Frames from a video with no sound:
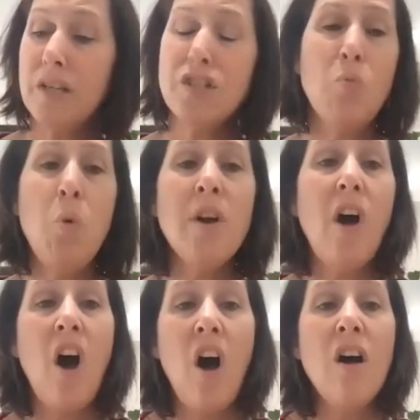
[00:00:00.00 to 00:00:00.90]
So what
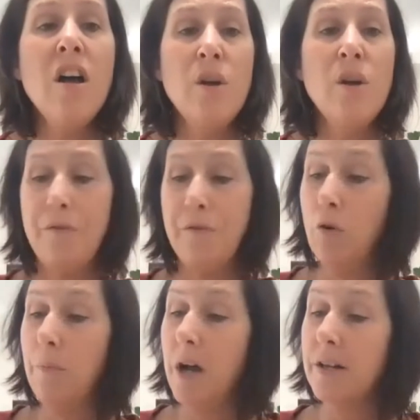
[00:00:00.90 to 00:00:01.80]
are
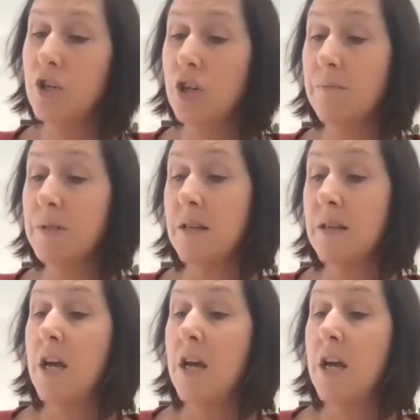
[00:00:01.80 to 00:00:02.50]
referral partnerships?